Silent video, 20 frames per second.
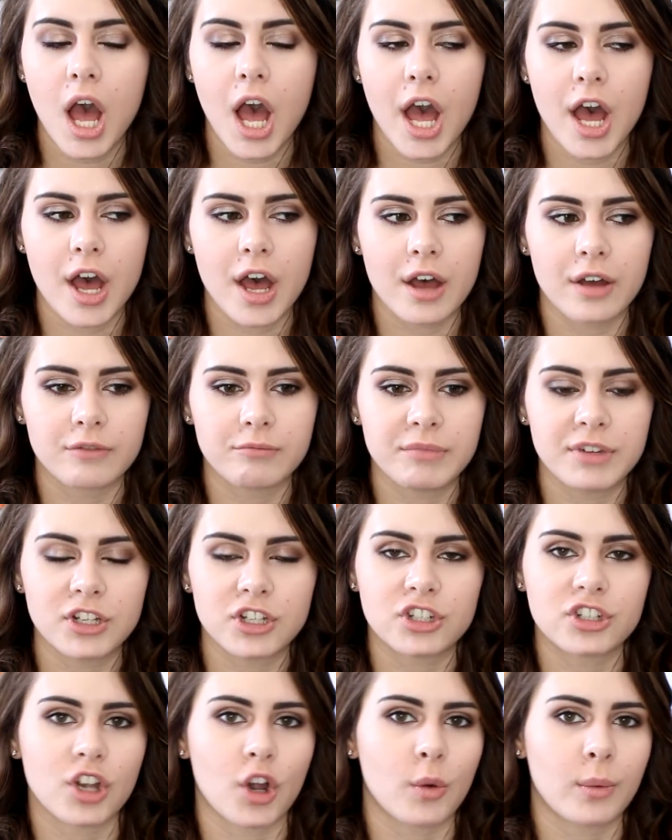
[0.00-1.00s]
of me
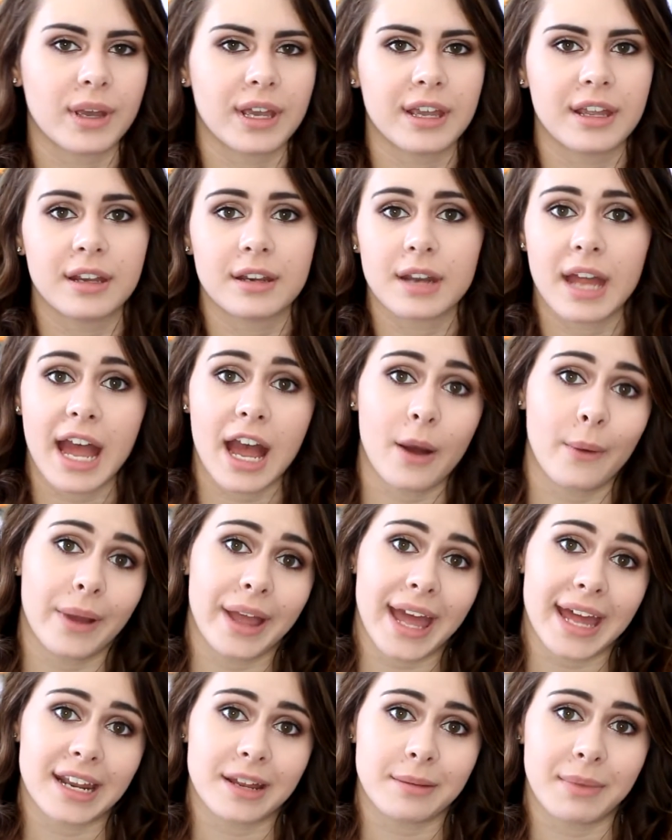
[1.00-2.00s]
showing how I
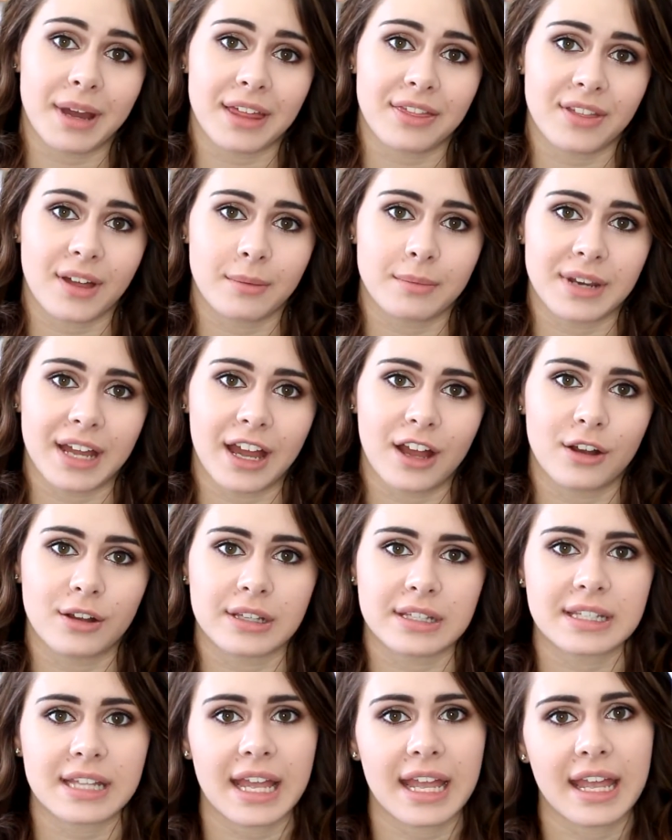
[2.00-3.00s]
edit my
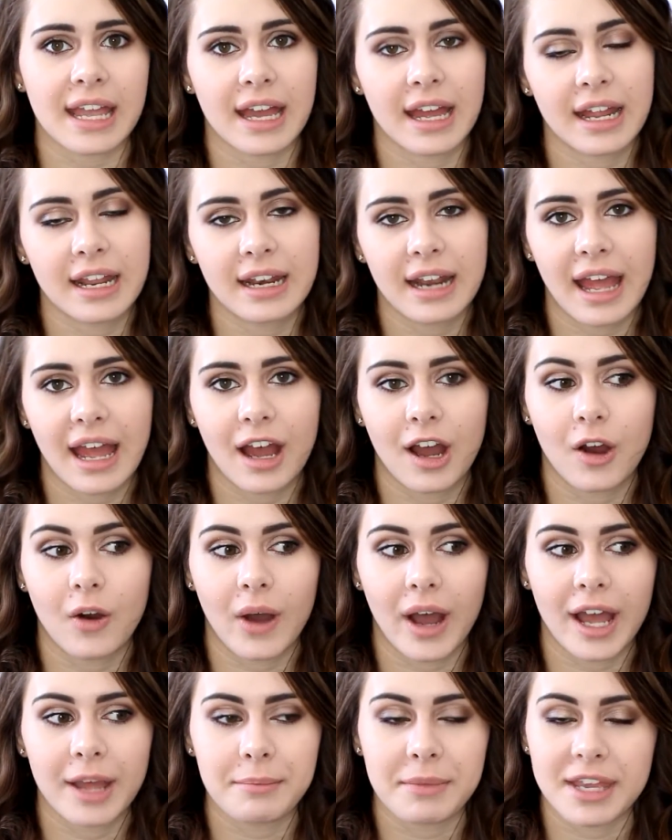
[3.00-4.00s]
thumbnails and how
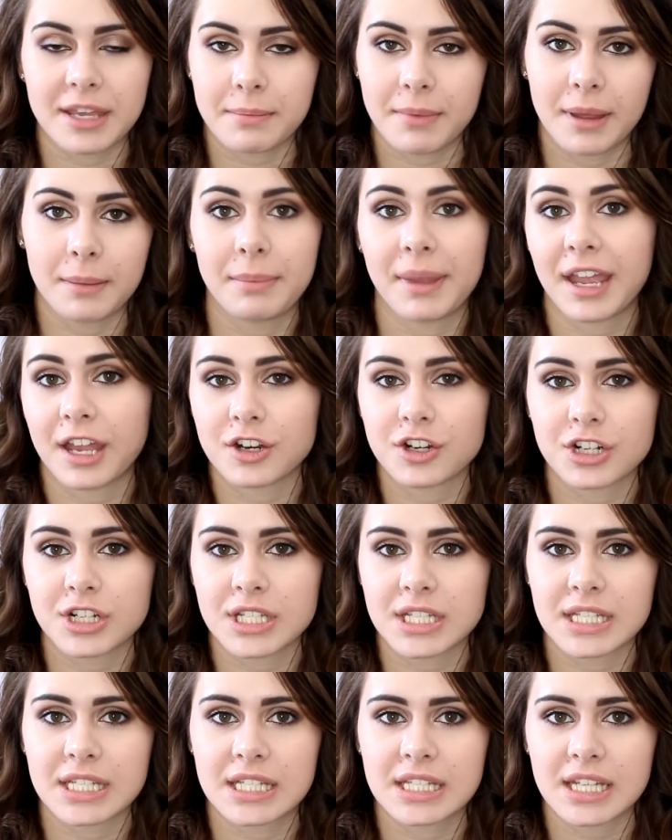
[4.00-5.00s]
I make my
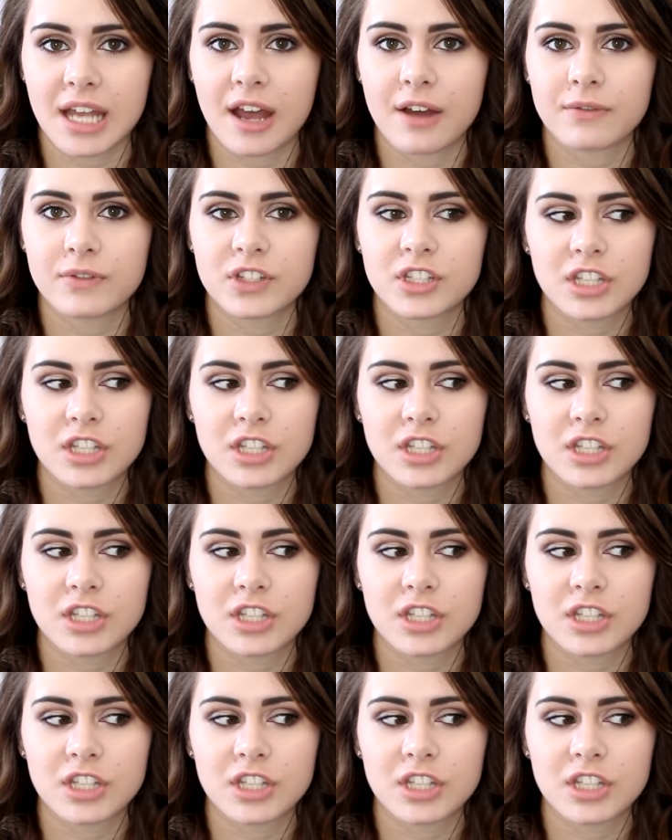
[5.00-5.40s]
banners and stuff.